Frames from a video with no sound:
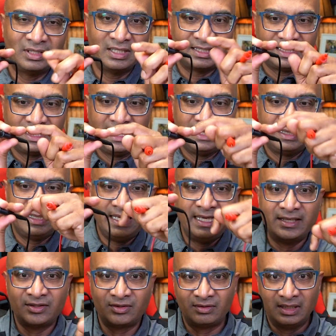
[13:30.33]

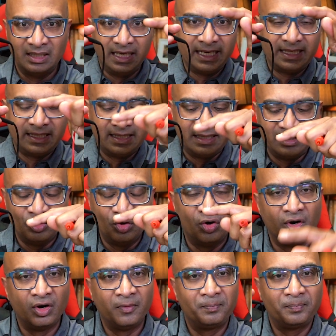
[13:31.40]
Let
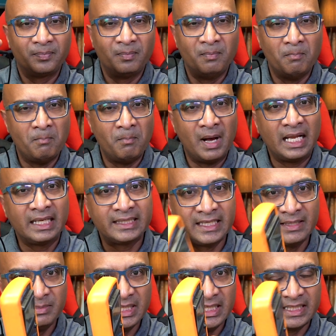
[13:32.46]
your
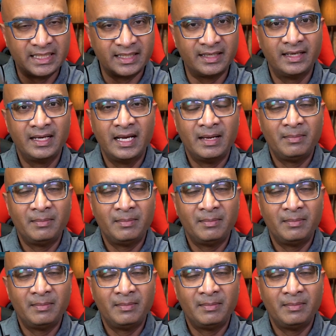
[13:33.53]
multimeter